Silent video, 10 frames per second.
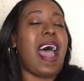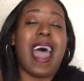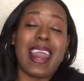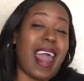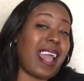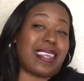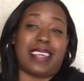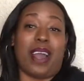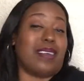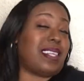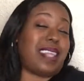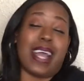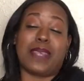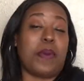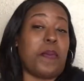I like Zels.
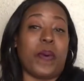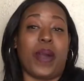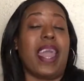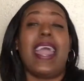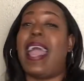That's my boy.